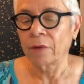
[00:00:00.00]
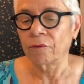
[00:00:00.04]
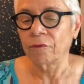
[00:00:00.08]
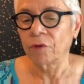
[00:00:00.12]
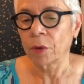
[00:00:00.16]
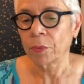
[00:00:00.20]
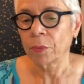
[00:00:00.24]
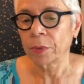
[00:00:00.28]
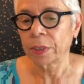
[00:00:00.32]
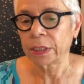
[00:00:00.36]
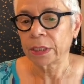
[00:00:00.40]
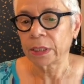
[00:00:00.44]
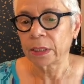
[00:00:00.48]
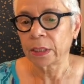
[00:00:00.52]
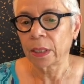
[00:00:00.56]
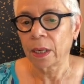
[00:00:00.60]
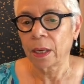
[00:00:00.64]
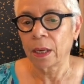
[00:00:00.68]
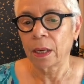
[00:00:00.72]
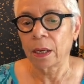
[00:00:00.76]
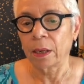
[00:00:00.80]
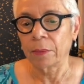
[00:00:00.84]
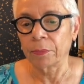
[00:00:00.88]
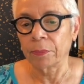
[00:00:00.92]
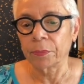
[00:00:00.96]
I've already,
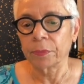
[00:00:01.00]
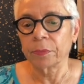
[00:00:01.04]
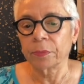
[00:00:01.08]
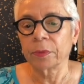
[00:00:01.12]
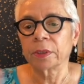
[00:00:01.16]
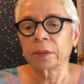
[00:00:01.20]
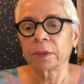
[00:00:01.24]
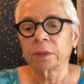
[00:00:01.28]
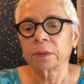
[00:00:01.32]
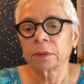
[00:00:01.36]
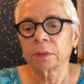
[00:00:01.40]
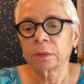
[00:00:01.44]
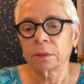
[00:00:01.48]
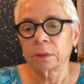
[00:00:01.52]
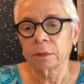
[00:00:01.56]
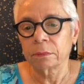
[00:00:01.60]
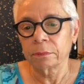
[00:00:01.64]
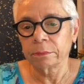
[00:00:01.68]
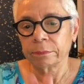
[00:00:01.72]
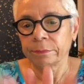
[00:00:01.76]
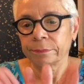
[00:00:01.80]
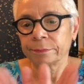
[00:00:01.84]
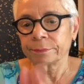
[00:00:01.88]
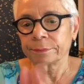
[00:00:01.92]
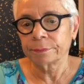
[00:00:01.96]
the
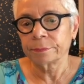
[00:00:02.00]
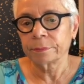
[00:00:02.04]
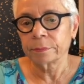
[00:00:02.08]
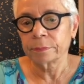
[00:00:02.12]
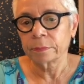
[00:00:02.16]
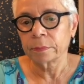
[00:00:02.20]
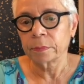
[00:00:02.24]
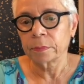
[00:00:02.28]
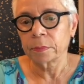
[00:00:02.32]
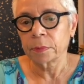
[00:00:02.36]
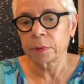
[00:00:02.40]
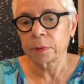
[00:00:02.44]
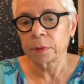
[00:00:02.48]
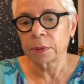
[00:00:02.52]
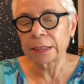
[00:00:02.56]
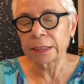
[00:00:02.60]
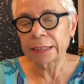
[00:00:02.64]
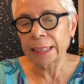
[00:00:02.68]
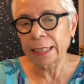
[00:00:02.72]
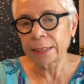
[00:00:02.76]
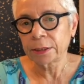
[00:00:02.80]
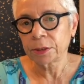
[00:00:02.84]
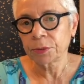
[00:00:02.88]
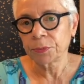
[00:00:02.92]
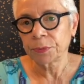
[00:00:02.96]

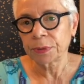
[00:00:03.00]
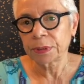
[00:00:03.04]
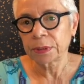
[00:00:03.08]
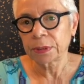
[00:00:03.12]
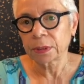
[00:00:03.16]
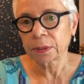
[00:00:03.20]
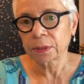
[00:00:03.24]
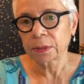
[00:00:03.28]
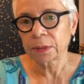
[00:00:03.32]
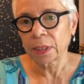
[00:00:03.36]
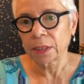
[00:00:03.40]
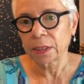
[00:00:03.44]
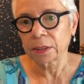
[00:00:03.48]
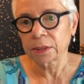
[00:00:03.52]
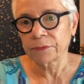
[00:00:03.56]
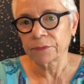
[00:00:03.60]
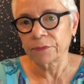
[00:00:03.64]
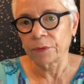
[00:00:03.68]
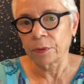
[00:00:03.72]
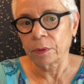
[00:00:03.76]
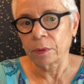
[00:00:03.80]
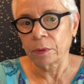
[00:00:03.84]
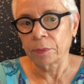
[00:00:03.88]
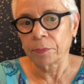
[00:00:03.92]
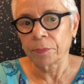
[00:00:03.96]
test was
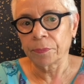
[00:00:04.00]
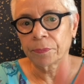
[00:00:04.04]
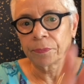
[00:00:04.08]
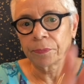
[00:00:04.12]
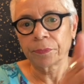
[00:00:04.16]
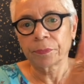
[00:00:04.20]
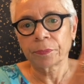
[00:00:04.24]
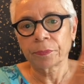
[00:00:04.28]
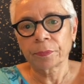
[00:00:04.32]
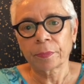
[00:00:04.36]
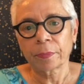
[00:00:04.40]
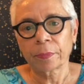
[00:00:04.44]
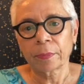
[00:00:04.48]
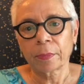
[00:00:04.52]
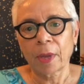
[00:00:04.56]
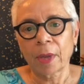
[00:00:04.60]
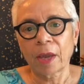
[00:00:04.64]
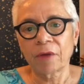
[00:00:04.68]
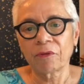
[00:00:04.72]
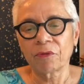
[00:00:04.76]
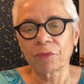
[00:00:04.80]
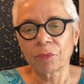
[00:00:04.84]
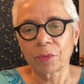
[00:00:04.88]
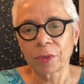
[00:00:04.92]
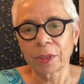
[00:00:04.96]
successful.
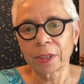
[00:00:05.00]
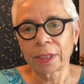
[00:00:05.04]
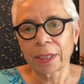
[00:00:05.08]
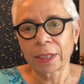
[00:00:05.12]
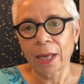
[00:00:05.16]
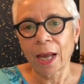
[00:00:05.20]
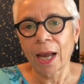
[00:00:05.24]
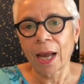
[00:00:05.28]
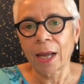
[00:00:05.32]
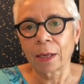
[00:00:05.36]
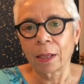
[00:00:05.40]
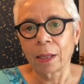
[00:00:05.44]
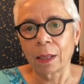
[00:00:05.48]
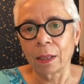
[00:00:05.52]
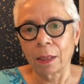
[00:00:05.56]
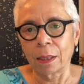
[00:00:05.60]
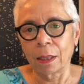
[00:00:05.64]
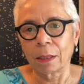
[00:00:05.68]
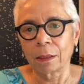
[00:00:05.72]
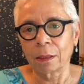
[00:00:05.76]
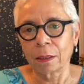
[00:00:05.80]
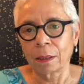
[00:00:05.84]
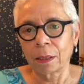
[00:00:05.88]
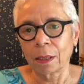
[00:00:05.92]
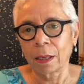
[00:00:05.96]
I've really got
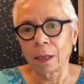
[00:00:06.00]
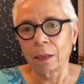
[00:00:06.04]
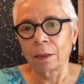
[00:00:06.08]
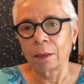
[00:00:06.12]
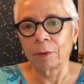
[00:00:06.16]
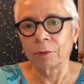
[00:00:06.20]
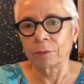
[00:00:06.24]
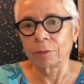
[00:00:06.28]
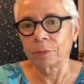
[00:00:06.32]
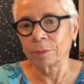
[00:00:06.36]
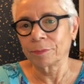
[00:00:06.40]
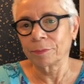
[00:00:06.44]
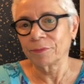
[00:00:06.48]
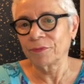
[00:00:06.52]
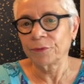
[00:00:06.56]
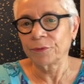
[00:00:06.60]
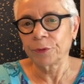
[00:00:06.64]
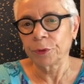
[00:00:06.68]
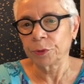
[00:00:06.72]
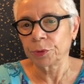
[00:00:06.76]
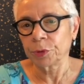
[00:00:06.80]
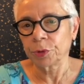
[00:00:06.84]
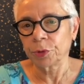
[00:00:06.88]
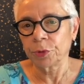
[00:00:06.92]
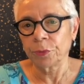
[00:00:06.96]
a
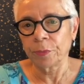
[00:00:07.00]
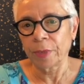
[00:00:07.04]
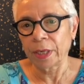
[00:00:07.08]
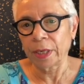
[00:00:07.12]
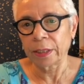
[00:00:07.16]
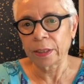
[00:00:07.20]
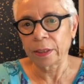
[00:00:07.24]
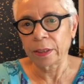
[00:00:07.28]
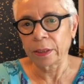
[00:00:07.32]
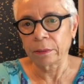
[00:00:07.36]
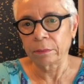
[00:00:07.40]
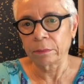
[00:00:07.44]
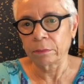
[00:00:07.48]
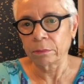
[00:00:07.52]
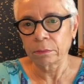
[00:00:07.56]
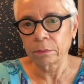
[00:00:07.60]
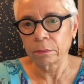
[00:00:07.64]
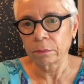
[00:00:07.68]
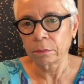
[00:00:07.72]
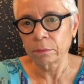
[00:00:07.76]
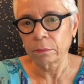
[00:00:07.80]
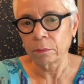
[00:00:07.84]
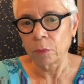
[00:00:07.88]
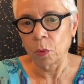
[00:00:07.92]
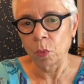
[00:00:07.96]
few too many
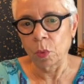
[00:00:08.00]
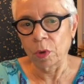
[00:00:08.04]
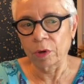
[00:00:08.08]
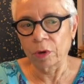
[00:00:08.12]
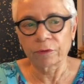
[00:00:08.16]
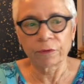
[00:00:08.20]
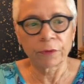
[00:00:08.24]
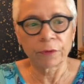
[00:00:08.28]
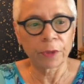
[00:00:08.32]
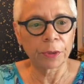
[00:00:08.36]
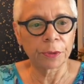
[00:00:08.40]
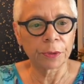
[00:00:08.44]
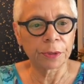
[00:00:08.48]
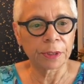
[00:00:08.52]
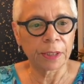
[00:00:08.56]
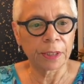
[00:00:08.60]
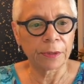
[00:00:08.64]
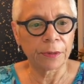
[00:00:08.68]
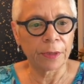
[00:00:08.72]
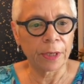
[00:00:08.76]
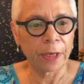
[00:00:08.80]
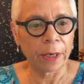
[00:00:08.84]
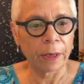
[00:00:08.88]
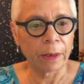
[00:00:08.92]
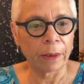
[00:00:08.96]
workflows
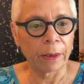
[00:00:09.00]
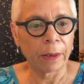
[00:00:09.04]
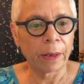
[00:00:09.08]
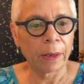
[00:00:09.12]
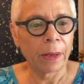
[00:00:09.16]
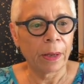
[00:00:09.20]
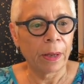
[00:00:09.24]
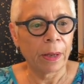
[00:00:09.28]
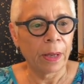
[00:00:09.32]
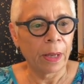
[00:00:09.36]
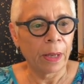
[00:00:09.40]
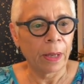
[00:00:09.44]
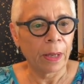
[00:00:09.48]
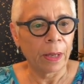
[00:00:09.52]
in there,